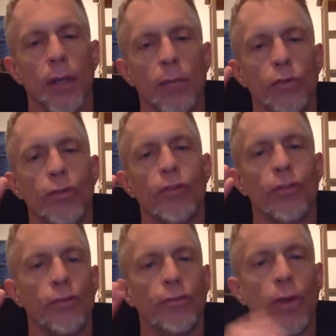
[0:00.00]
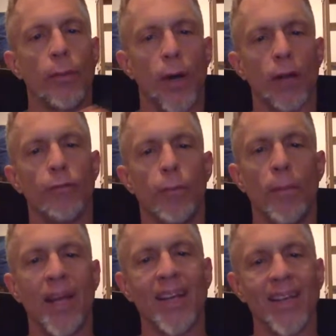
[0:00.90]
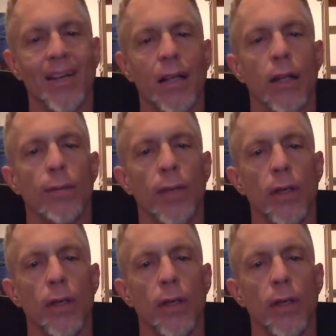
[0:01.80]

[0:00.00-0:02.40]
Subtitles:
musician friend of mine from Medellin, Colombia.